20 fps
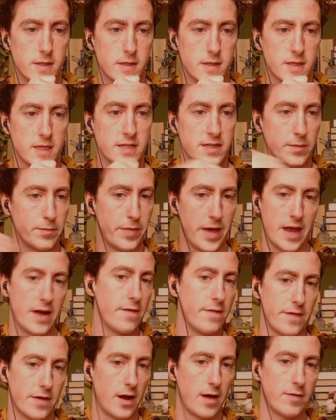it's a
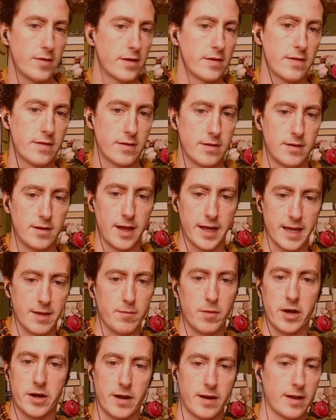benefit of it. Like, it
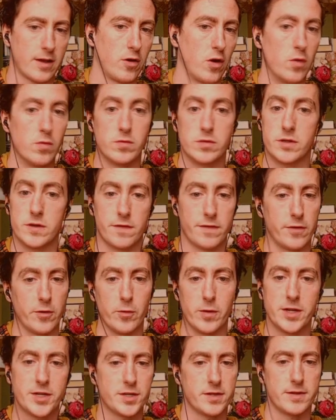might not come to
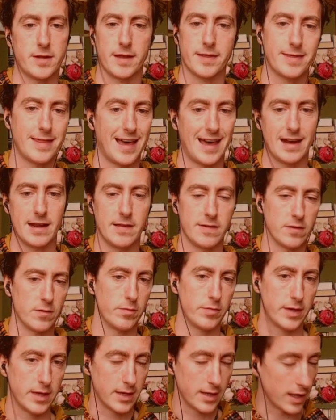fruition that ends up
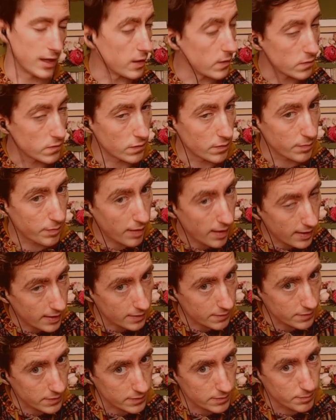being a useful part
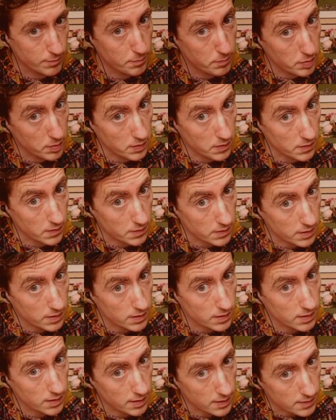of it, but
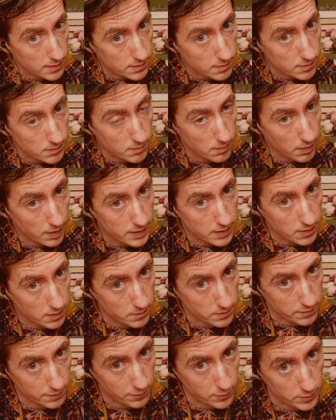it might
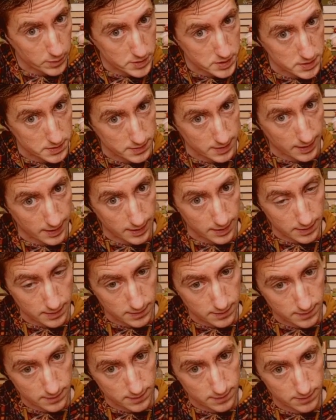come to fruition that
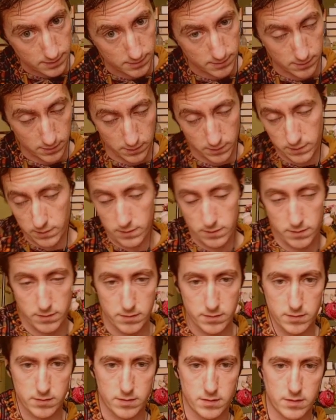it does.
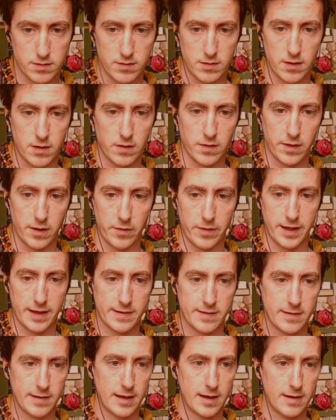Although
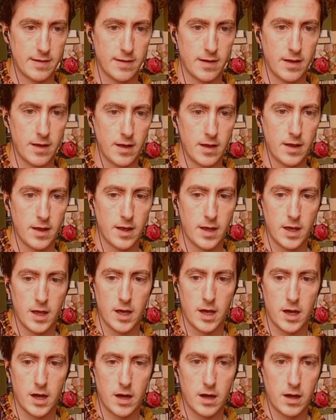that said,
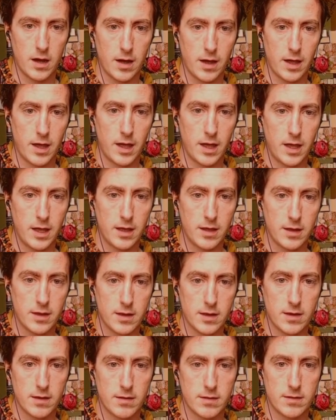
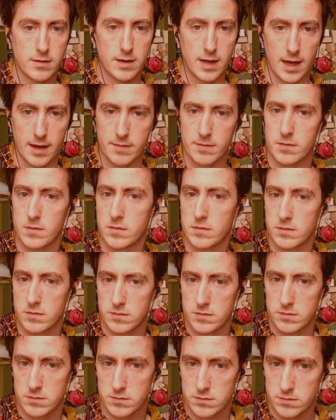yeah,
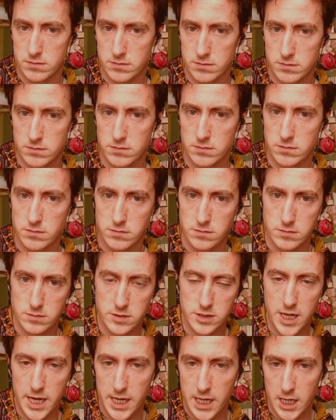
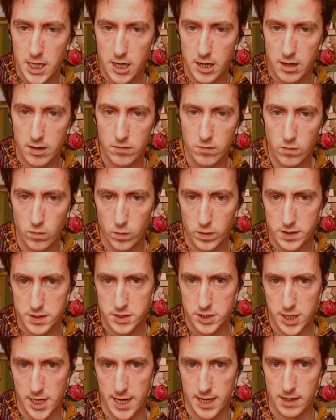taken here with
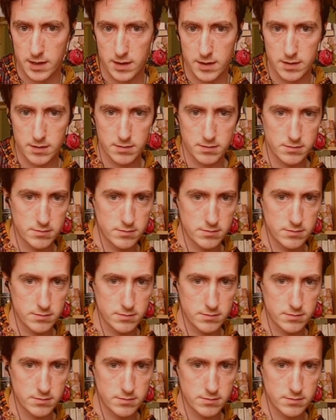check